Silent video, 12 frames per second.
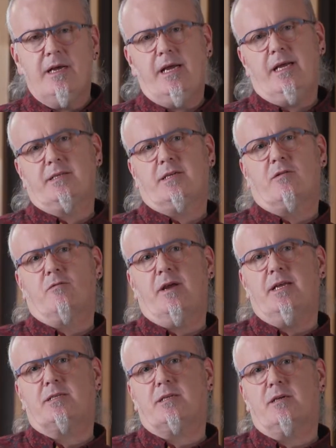It's a
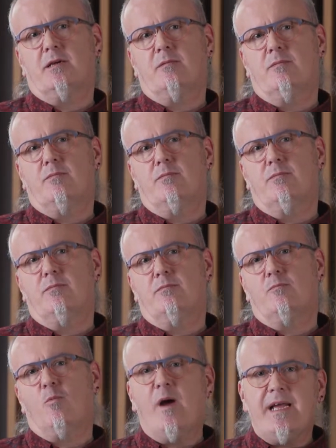great
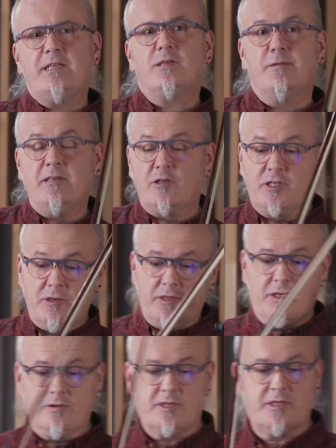way to introduce
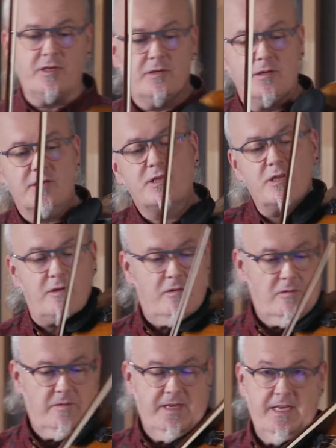your students to
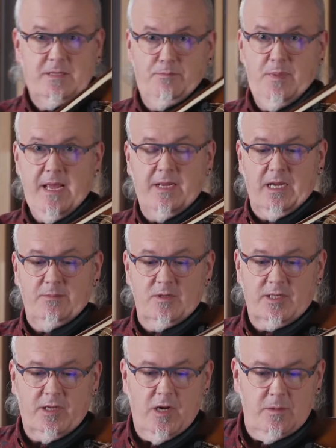these big double
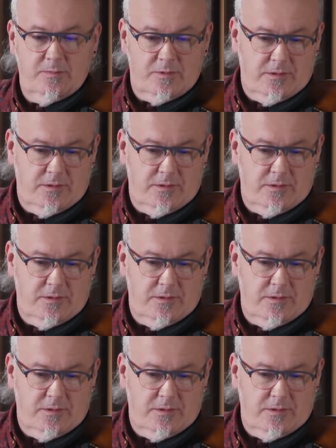stop.